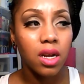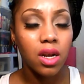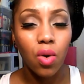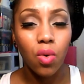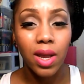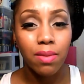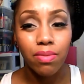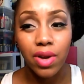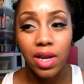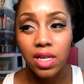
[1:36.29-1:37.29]
low
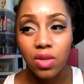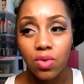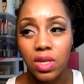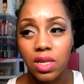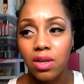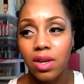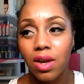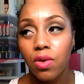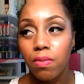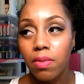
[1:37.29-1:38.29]
end brands or you
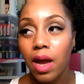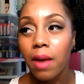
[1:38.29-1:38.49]
know,